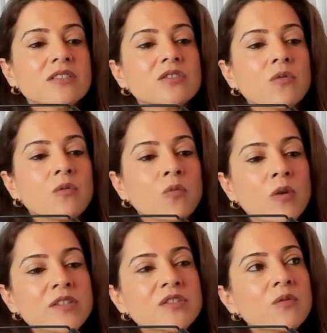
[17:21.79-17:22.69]
So
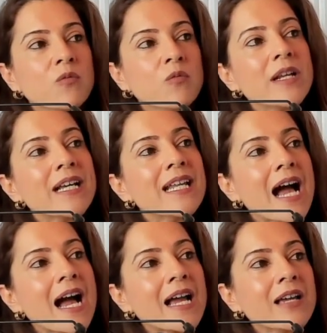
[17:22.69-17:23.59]
what can
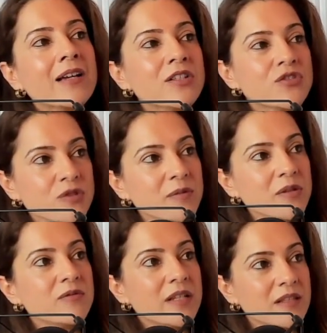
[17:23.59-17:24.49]
I
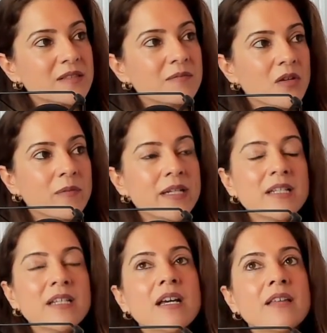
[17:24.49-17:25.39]
contribute in this
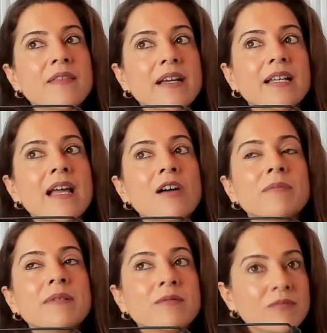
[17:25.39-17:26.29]
moment that can
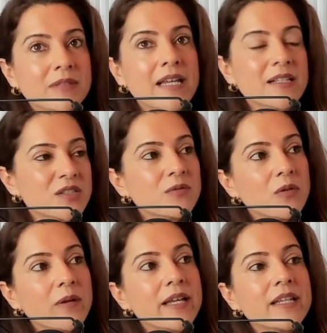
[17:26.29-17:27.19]
help get us to
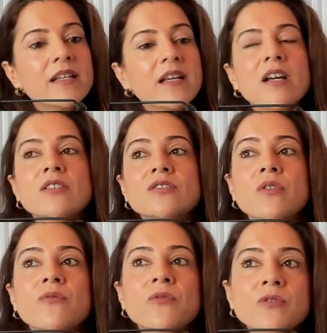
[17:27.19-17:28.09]
a win? So
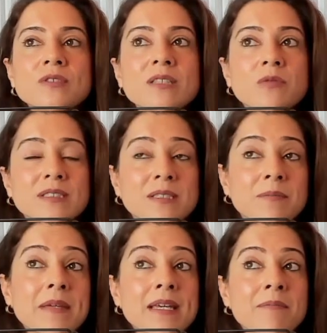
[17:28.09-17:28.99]
the first thing was,
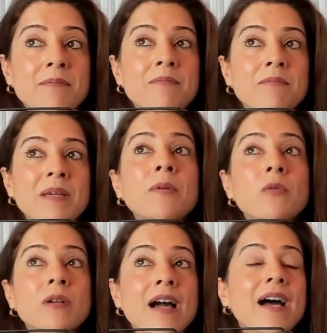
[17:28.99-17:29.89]
to me,
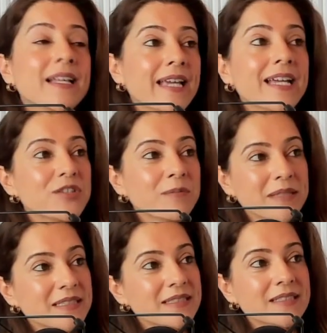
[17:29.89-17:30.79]
people were not engaging
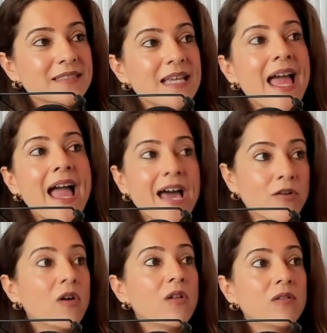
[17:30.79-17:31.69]
business
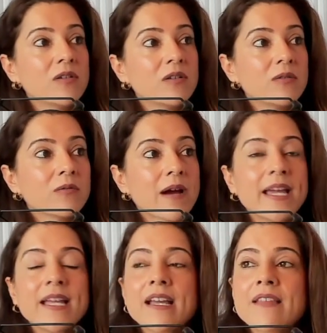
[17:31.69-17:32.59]
at all. Yeah.
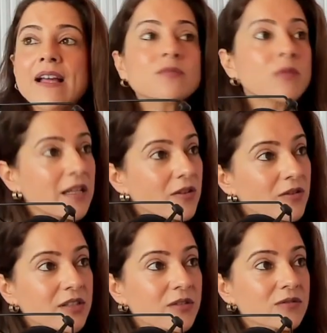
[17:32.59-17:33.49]
Right? And that's what I
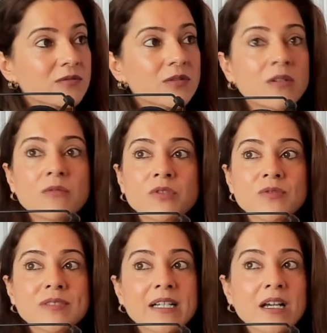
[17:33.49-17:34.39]
learned at Girls Who Code,
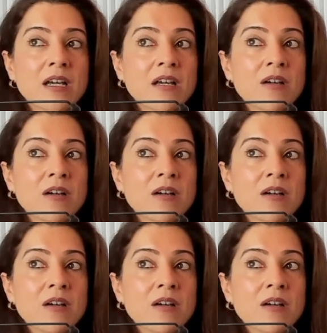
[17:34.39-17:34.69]
which was like